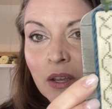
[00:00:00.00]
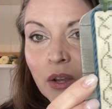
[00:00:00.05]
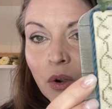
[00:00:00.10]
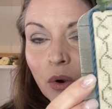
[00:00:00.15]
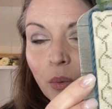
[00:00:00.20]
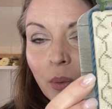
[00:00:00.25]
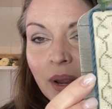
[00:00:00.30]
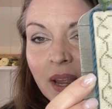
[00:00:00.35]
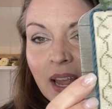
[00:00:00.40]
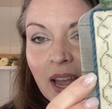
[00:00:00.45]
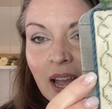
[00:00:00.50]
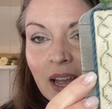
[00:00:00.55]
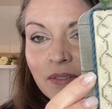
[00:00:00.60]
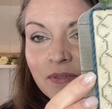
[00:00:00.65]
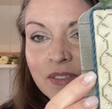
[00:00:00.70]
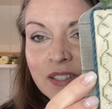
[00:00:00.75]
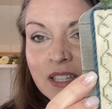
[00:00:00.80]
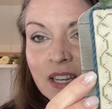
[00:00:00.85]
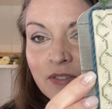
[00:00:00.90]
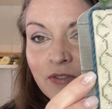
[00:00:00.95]
We
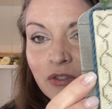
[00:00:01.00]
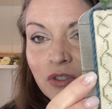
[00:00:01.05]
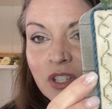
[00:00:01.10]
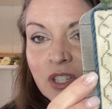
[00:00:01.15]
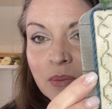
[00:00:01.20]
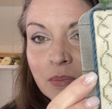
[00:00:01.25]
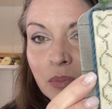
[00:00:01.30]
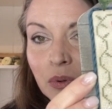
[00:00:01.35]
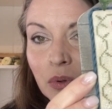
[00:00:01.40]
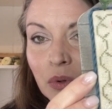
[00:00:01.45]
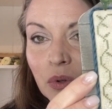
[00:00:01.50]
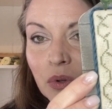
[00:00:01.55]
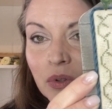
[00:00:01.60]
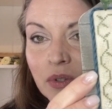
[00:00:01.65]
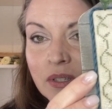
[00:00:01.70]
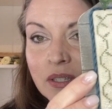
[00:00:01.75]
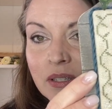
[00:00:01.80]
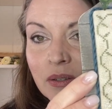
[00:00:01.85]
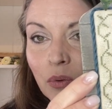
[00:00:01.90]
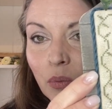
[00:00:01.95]
have several
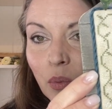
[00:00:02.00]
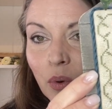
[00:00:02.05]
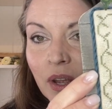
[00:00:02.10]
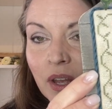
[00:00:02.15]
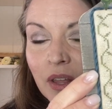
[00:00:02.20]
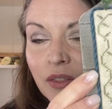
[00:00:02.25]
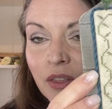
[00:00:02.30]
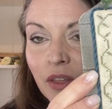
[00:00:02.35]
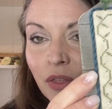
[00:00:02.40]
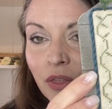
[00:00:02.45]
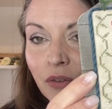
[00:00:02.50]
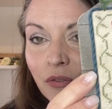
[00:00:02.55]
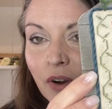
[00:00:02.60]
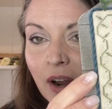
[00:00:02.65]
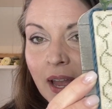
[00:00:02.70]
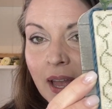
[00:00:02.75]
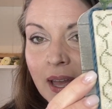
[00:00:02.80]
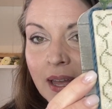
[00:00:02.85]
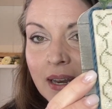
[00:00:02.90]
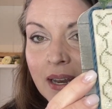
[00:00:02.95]
spools with
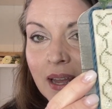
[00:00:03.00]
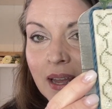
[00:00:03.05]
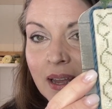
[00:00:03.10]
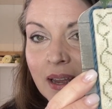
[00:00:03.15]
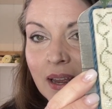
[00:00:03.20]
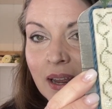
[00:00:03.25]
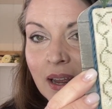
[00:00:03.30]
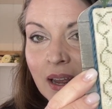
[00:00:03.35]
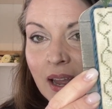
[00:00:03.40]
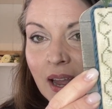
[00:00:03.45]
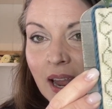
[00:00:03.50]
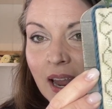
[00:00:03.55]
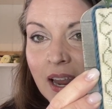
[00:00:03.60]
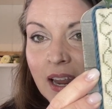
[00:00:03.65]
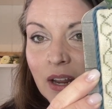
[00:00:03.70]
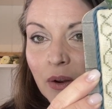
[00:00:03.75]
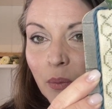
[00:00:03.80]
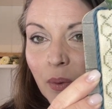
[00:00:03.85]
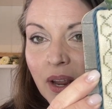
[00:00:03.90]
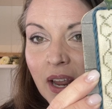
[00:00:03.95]
thread,
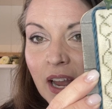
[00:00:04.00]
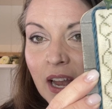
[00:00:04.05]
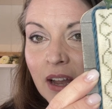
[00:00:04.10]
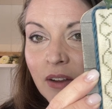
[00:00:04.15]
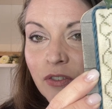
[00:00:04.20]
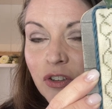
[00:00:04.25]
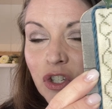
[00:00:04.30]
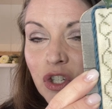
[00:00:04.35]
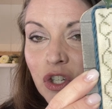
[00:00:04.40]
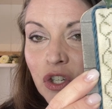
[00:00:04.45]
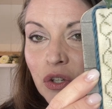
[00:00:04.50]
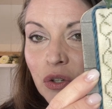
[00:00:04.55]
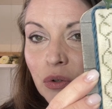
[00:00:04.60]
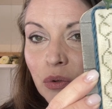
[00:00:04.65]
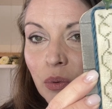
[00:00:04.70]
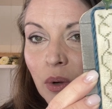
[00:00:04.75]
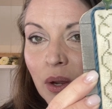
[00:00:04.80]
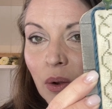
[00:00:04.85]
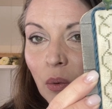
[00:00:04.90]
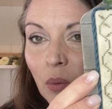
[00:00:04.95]
and we have
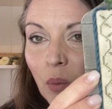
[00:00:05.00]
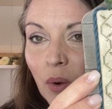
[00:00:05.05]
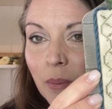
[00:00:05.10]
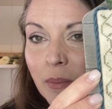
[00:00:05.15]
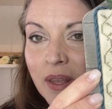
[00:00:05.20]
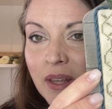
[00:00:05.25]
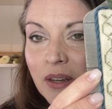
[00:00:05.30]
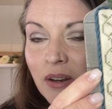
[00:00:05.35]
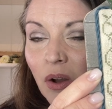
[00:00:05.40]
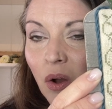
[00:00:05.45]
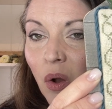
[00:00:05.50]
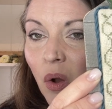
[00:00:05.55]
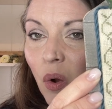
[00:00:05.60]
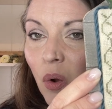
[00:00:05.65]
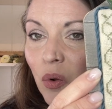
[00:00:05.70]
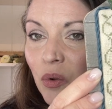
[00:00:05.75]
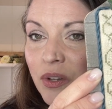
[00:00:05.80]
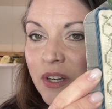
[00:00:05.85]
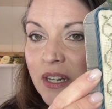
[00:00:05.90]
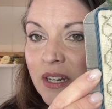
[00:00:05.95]
two women
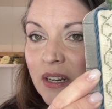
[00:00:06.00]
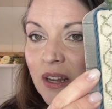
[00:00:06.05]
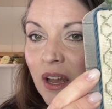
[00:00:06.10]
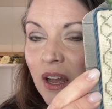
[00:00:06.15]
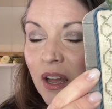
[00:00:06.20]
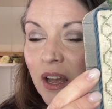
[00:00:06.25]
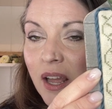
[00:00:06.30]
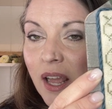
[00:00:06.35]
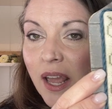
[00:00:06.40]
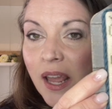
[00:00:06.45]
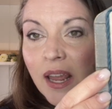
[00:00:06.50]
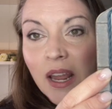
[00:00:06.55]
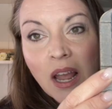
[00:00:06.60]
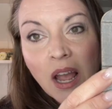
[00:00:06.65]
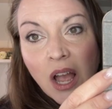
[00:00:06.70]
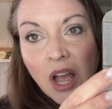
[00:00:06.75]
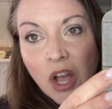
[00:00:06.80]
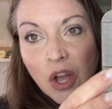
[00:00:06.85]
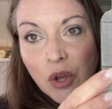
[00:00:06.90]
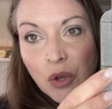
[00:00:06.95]
holding a
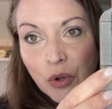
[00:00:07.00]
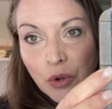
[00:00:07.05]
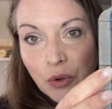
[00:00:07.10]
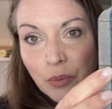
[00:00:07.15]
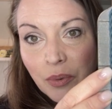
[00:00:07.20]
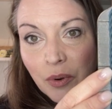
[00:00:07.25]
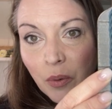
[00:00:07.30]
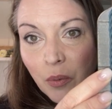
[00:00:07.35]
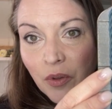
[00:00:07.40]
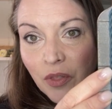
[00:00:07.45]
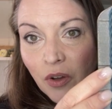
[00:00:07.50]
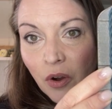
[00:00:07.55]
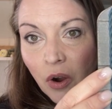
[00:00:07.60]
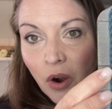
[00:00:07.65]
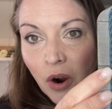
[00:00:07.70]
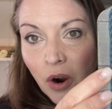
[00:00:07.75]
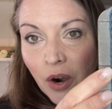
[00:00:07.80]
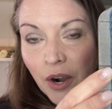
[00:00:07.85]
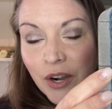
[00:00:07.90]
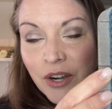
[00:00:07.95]
hoop with a
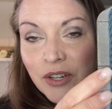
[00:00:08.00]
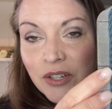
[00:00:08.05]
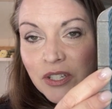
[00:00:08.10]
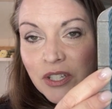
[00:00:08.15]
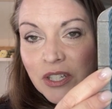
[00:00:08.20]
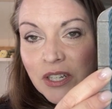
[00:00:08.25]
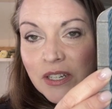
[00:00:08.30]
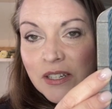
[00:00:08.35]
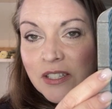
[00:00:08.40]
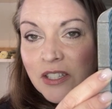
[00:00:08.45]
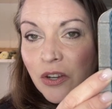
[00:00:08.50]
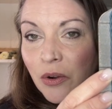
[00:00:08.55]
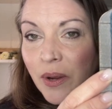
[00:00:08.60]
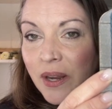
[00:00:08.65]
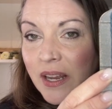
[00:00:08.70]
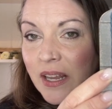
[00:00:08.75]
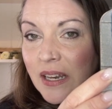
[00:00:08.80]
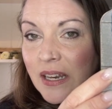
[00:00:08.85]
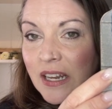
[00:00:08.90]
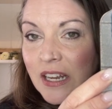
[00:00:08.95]
heart. So it
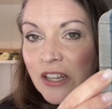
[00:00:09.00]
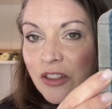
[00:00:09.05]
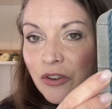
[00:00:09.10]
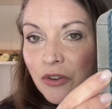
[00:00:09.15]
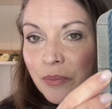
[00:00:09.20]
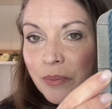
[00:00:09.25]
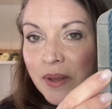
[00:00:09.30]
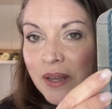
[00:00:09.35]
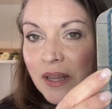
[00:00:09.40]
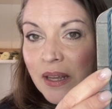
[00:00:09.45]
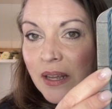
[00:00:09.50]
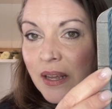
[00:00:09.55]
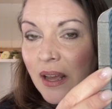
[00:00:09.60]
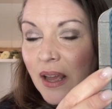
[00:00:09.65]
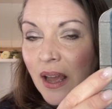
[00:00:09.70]
can either be